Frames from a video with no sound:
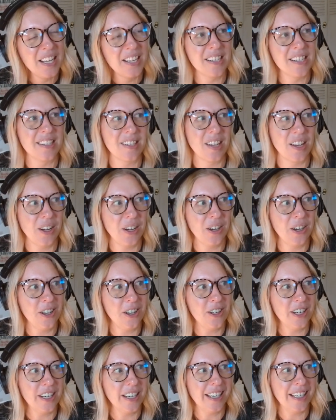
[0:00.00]
So,
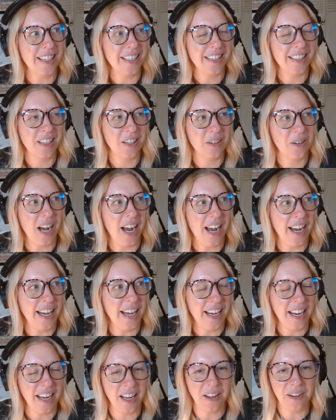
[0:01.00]

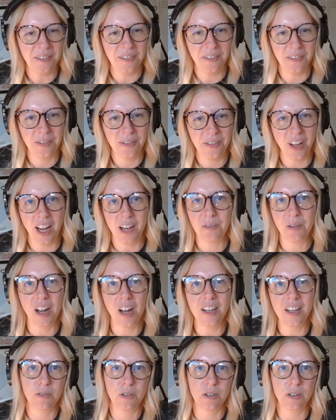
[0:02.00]
I
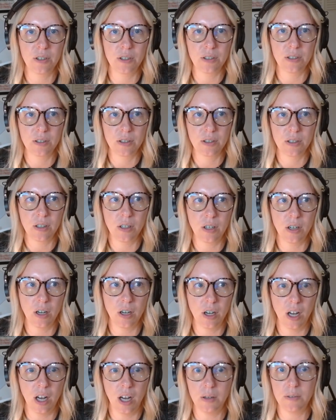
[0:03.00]
run for
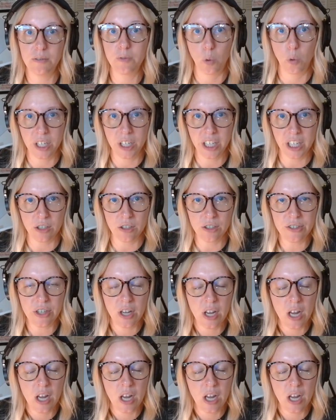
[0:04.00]
4 years.